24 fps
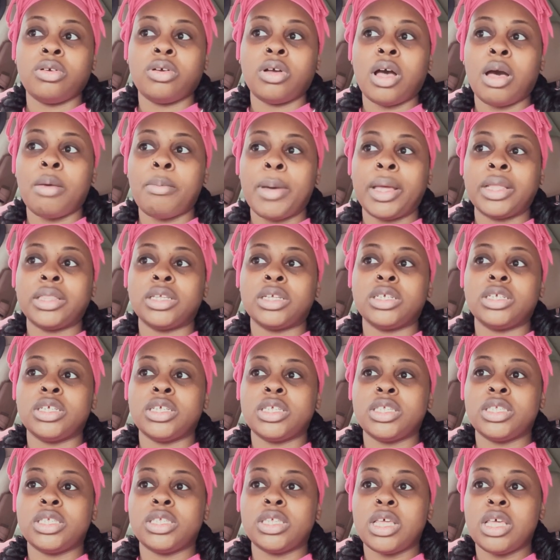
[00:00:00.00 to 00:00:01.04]
I'm about to
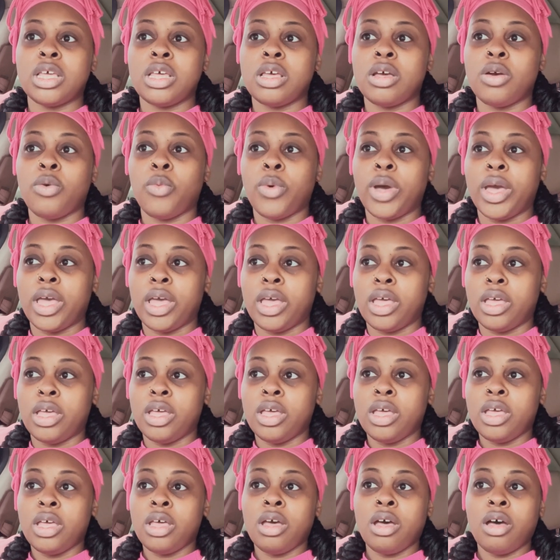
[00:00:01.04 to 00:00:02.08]
just see and wait
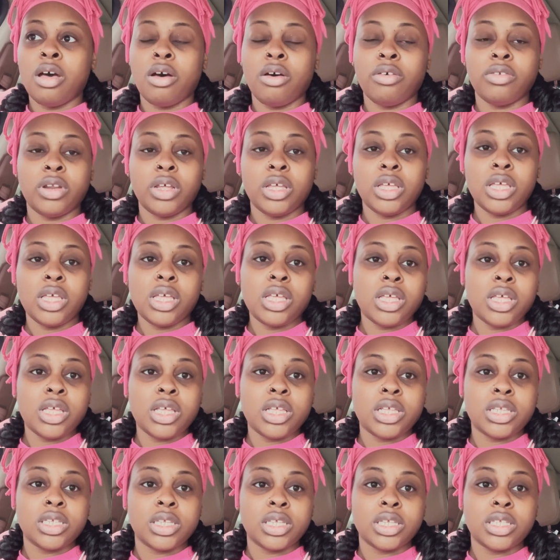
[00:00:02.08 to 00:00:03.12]
on the
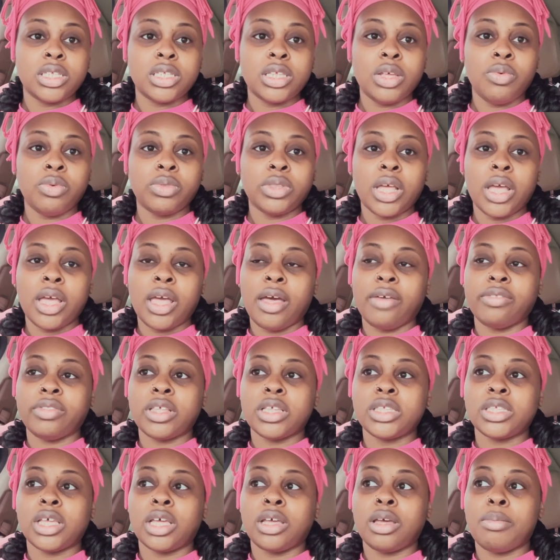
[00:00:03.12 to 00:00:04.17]
kids and see what they have to
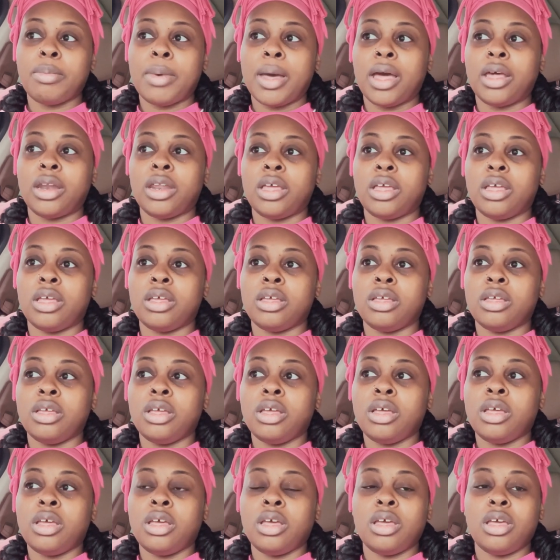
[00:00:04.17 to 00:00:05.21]
say about it
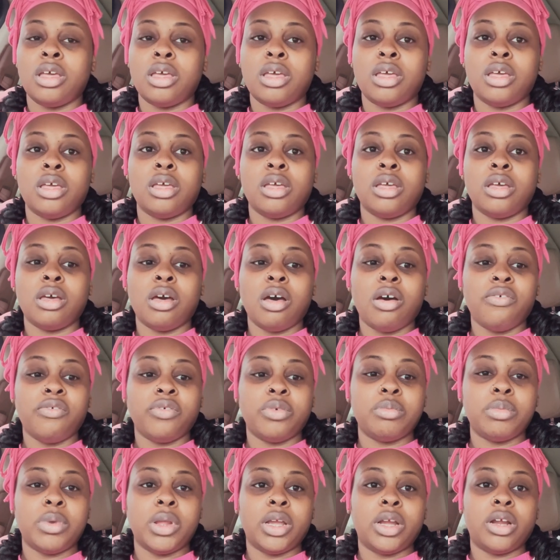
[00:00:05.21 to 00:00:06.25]
and go
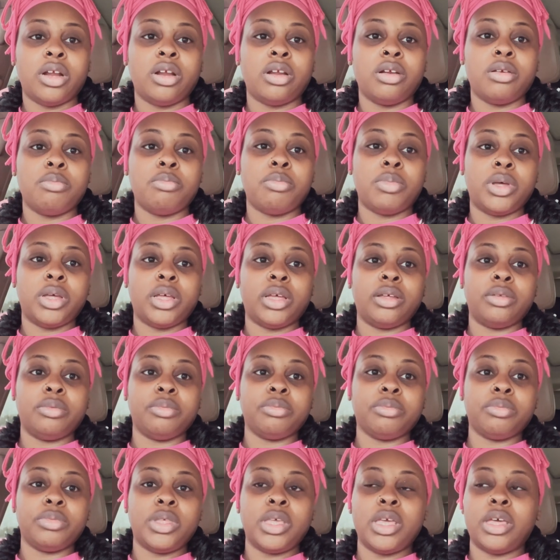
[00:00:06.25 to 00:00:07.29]
from there. But
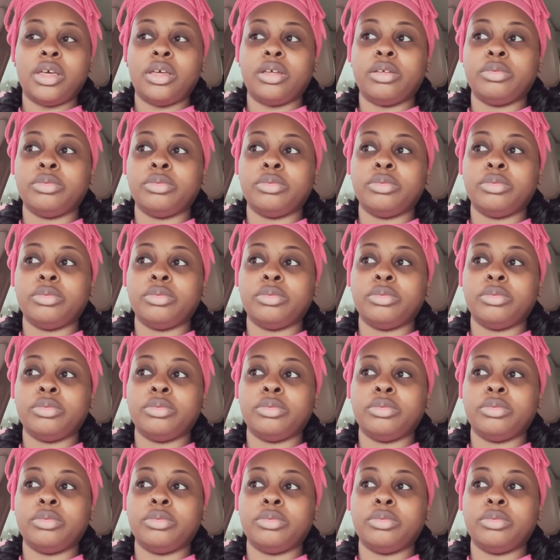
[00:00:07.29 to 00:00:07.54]
yeah.